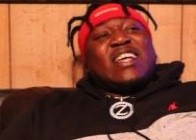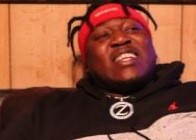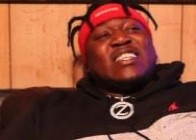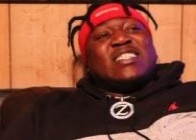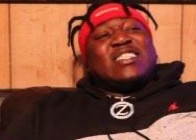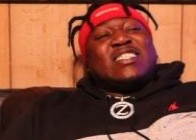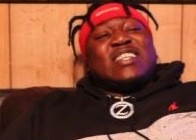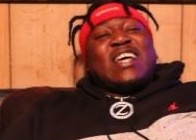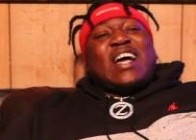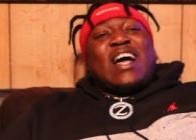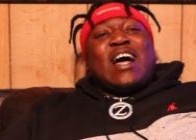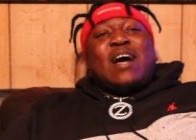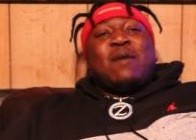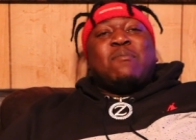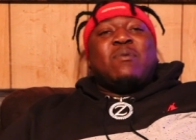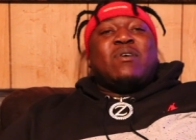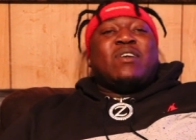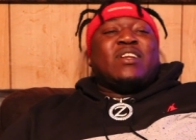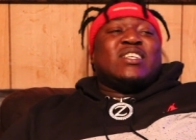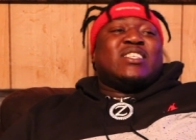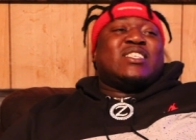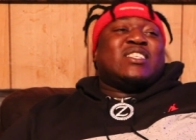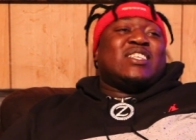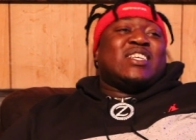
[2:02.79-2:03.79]
at the time of
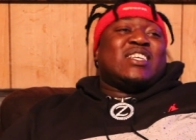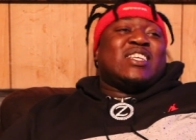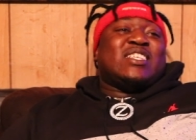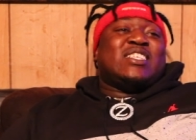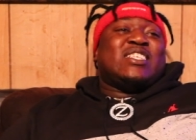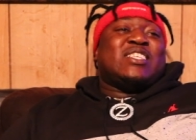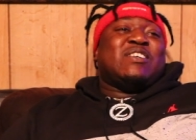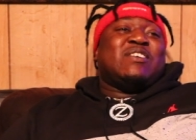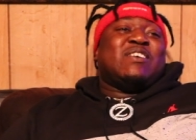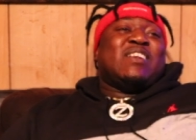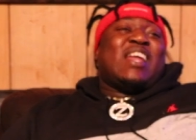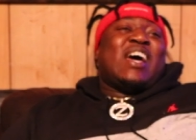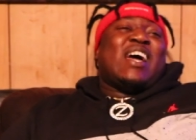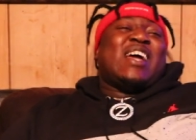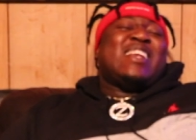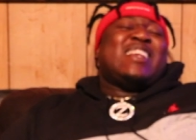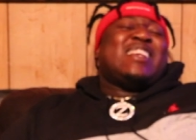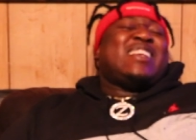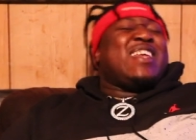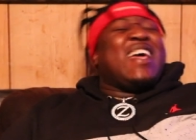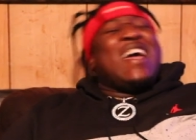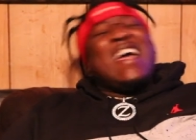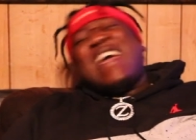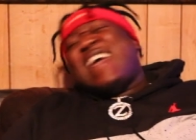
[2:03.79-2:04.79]
the shit she was like,
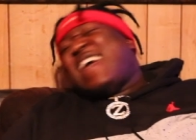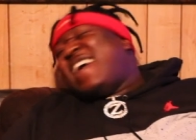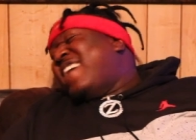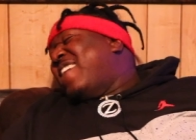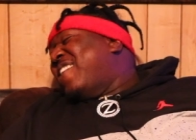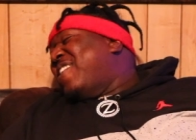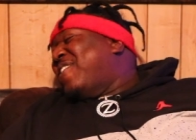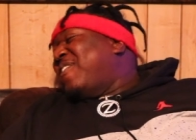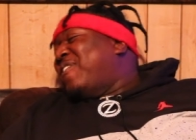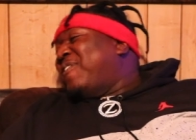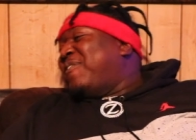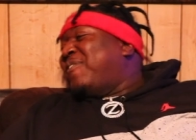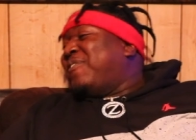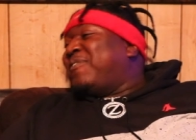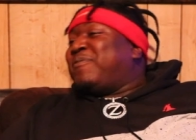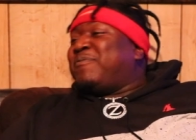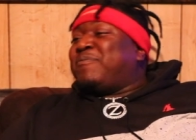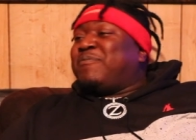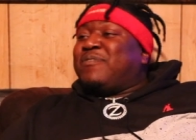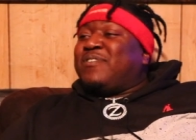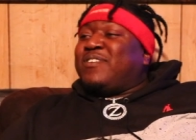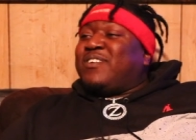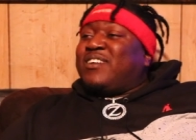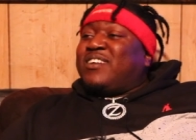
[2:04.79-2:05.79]
damn.
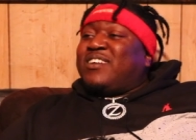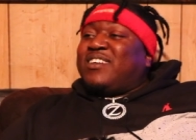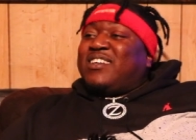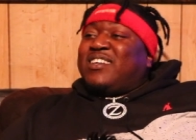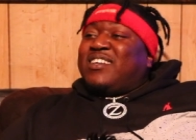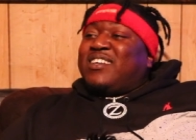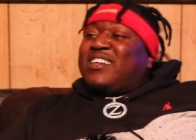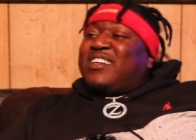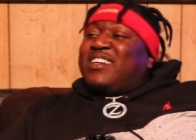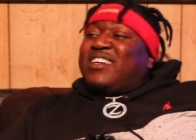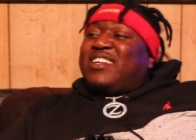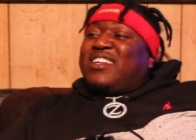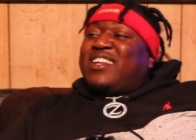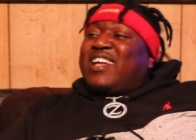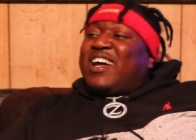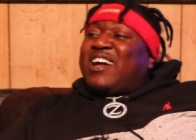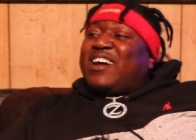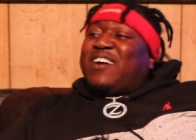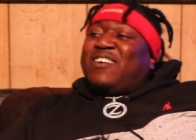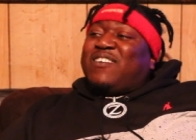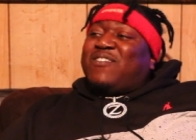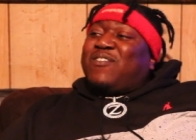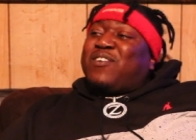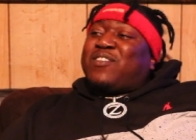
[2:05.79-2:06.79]

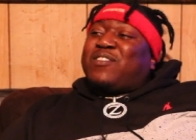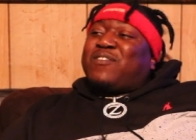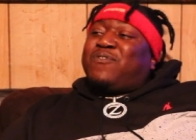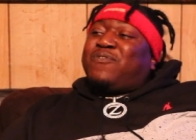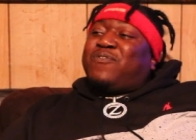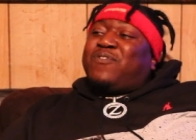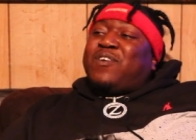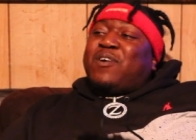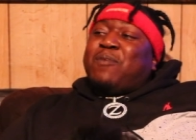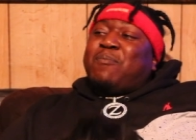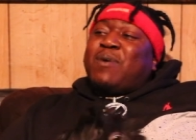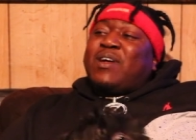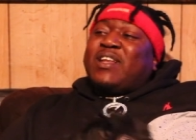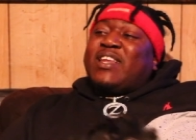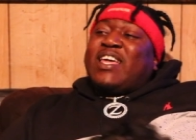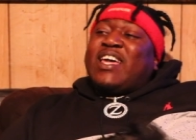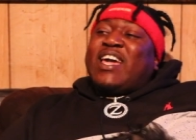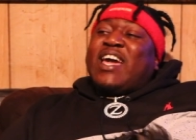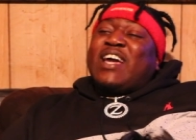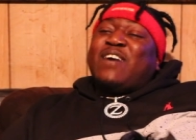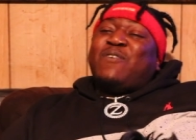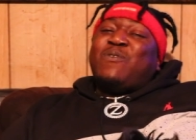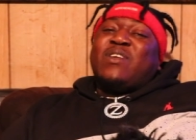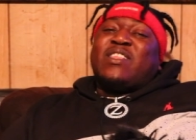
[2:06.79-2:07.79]
Like, mm-hmm. what the fuck? But
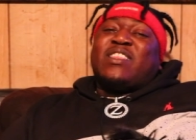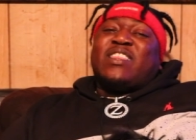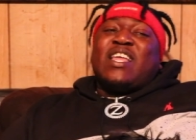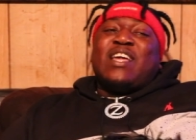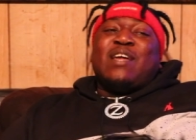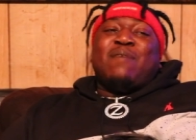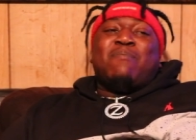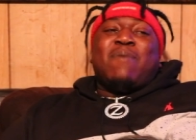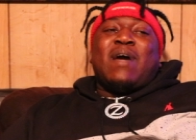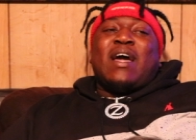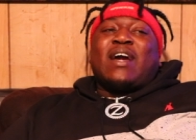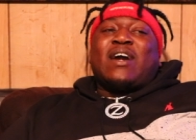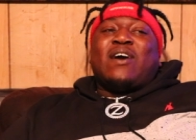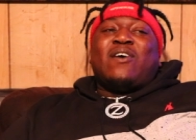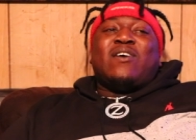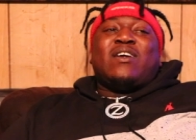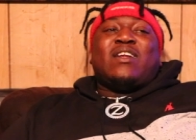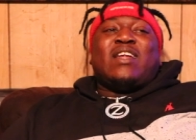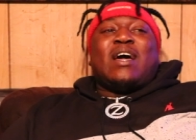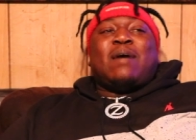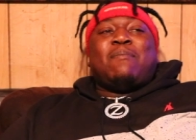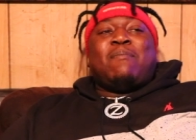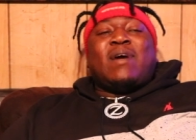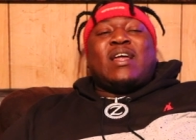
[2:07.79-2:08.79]
then we think back on
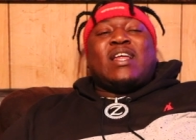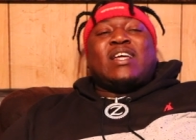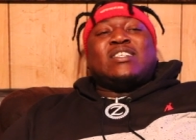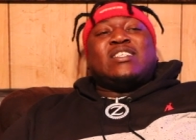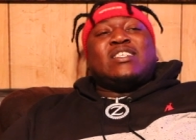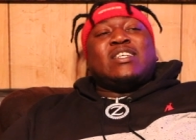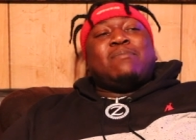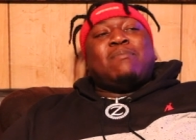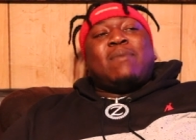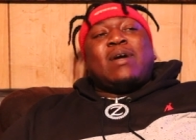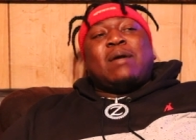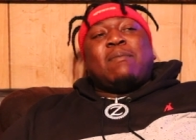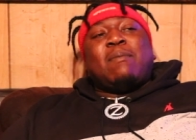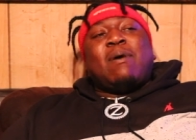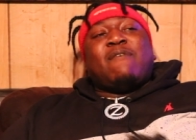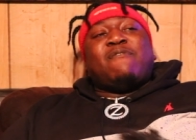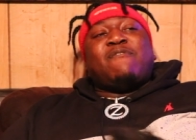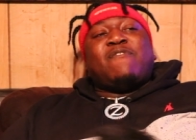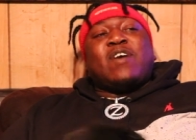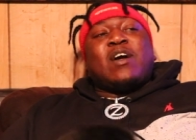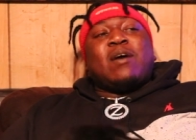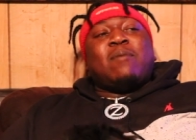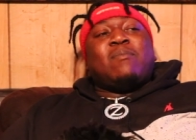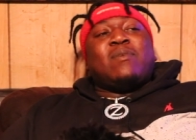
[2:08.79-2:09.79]
like, man, that shit made my
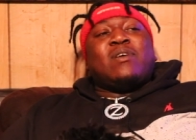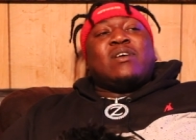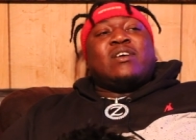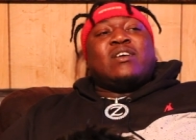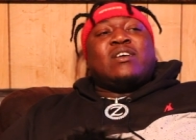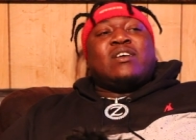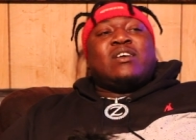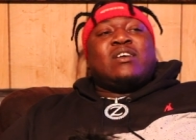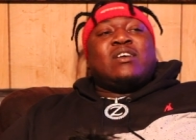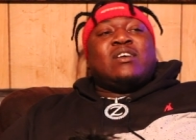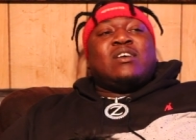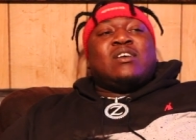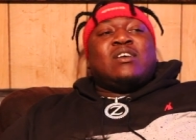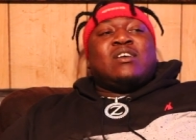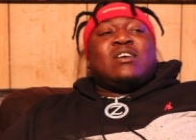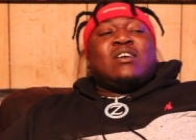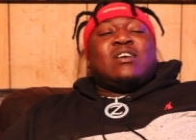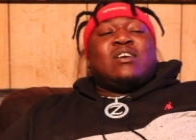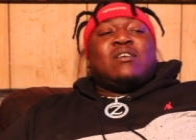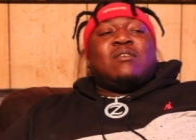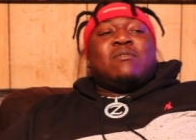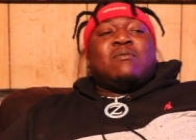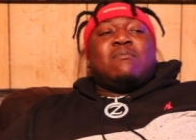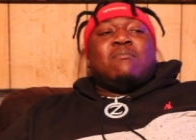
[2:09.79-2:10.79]
family,
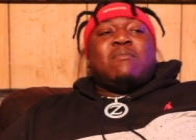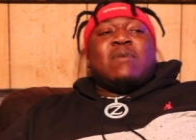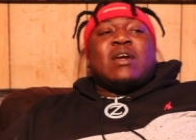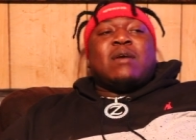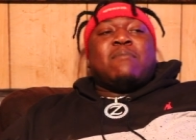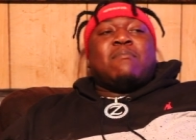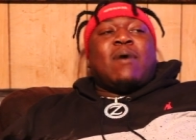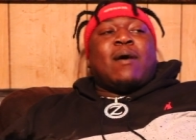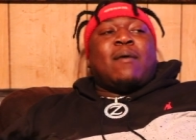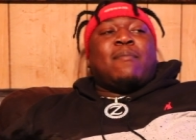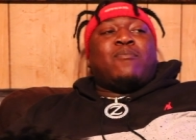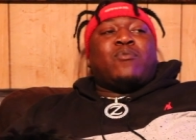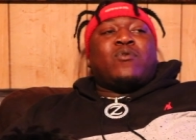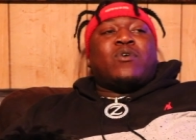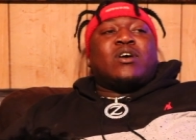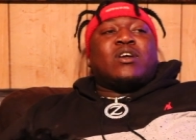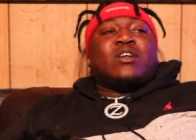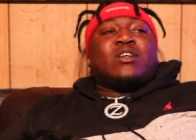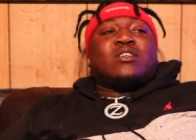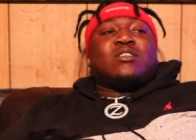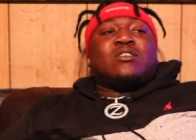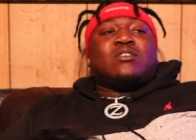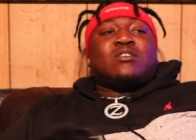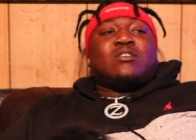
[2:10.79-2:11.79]
me and my
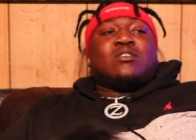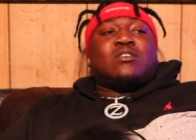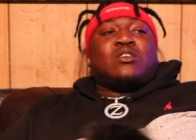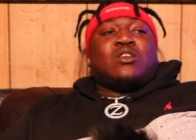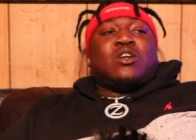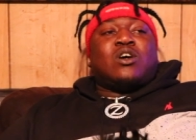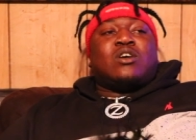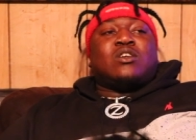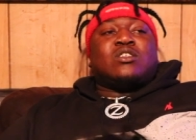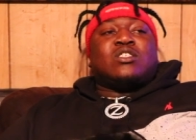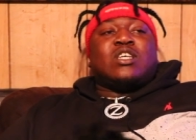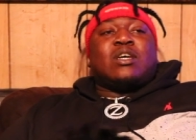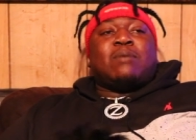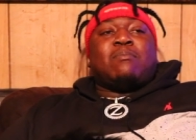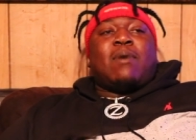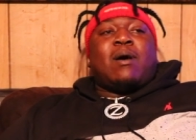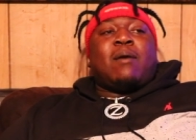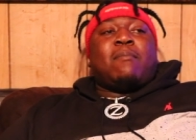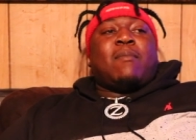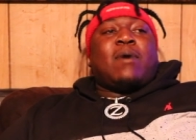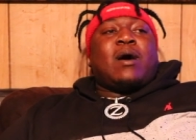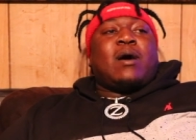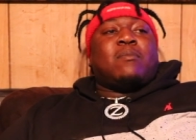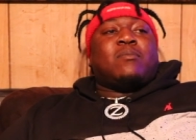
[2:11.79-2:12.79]
brothers, you know what I'm saying,
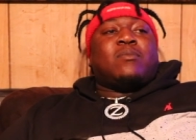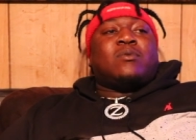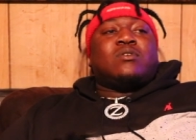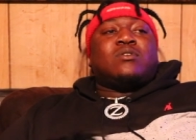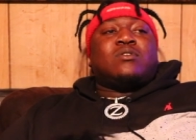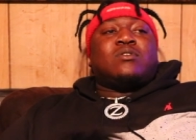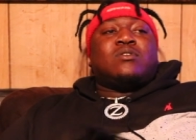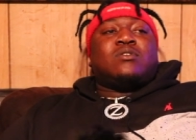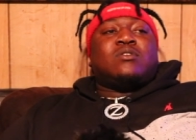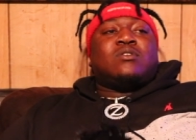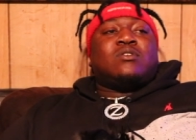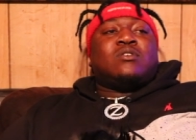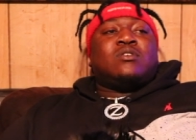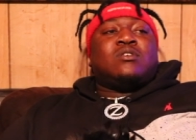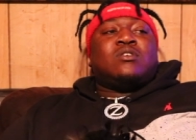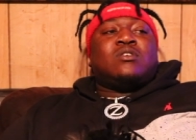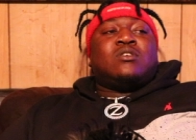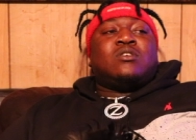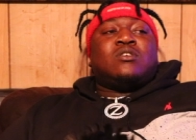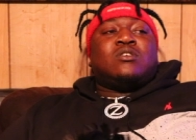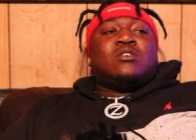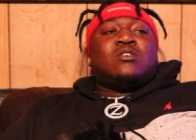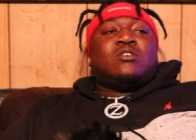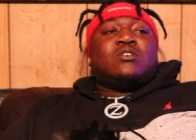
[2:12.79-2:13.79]
my mama,
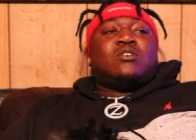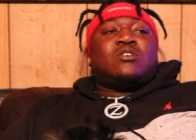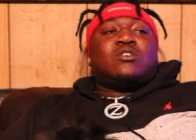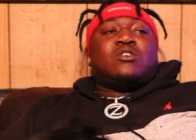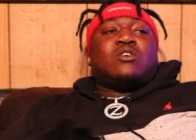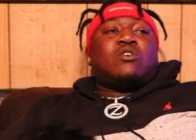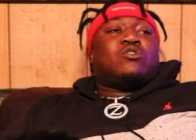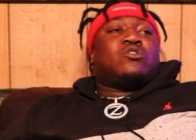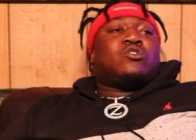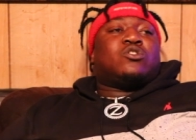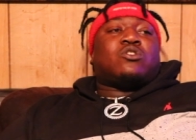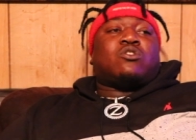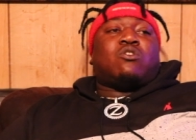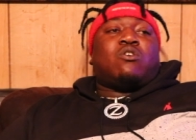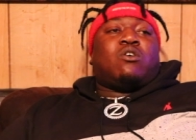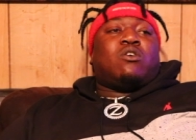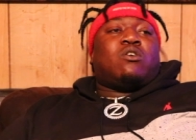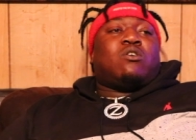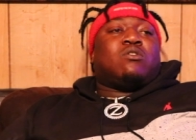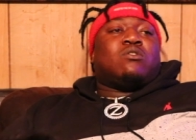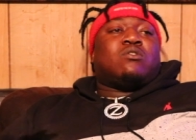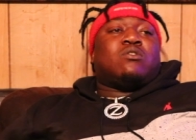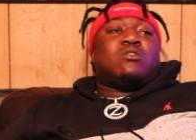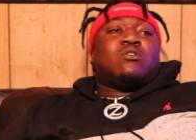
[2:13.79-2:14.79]
so
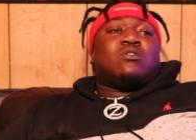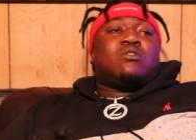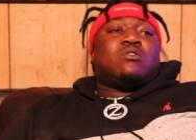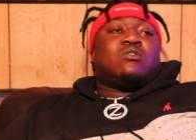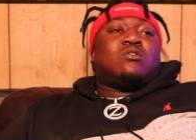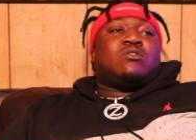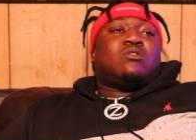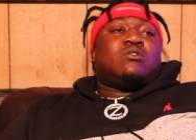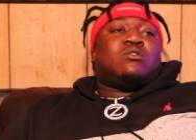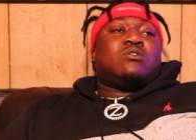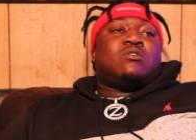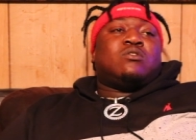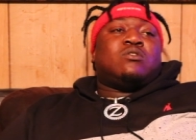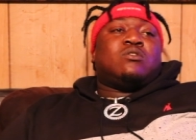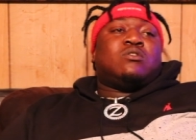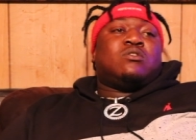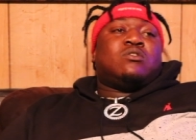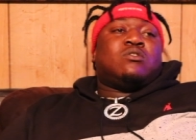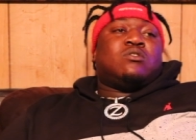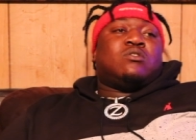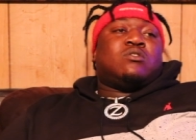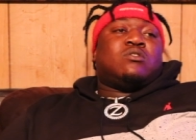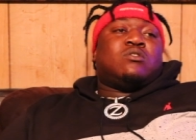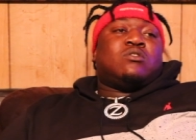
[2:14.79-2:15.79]
strong. Mm, how
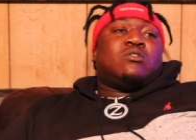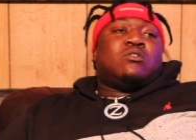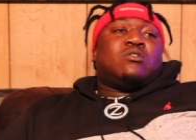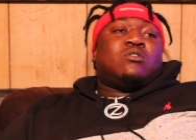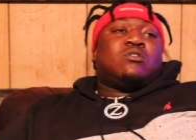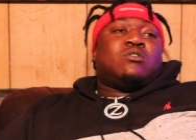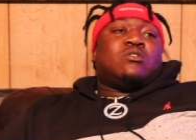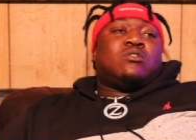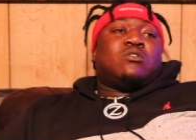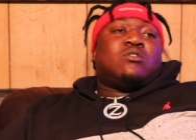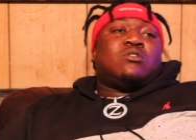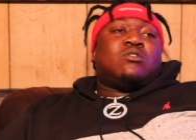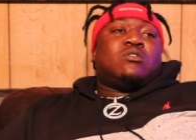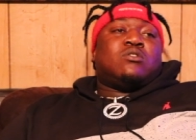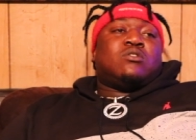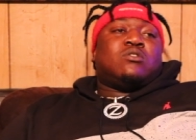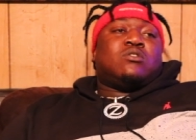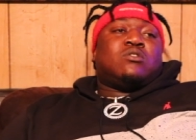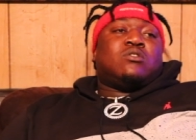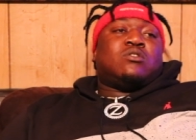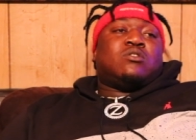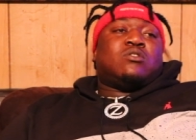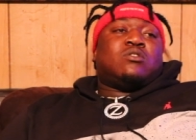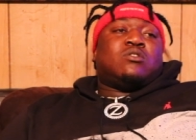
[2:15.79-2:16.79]
many how many siblings do you
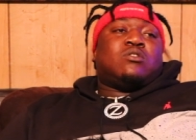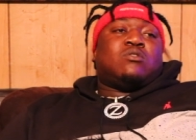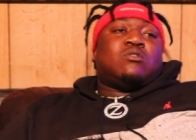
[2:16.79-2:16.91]
have?